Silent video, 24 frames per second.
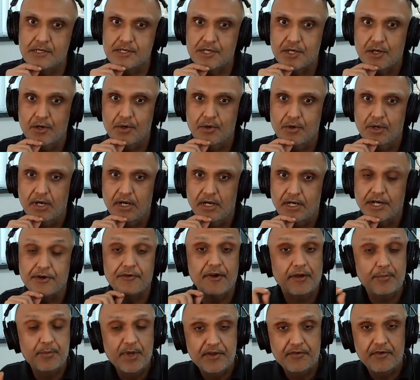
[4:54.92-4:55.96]
So,
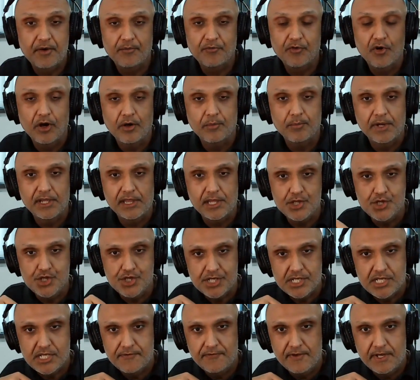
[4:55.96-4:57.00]
correct me if I'm wrong, but the
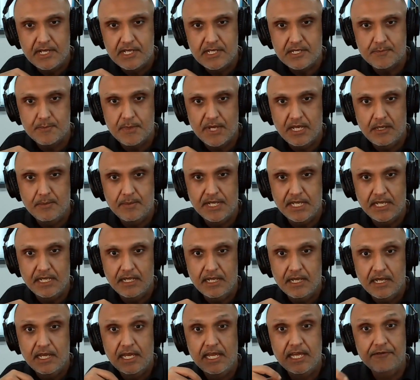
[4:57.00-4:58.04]
gist of it is
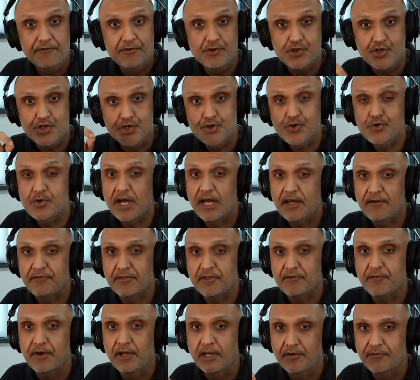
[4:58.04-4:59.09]
maybe if you do have
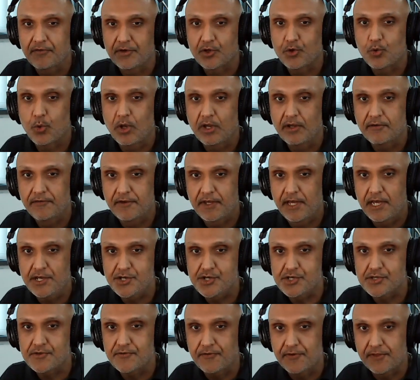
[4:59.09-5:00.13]
the relevant
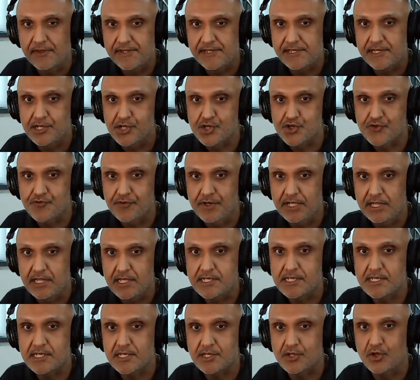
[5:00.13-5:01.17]
qualifications for this industry,
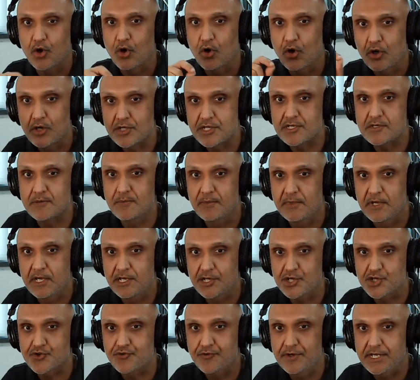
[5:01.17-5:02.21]
this is an awesome
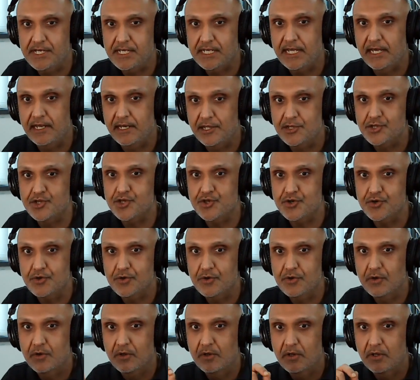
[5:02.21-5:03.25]
industry to get into
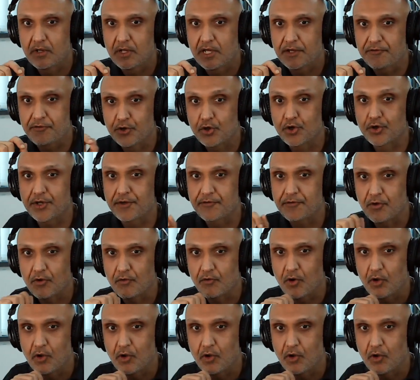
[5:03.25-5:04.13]
if you're looking for a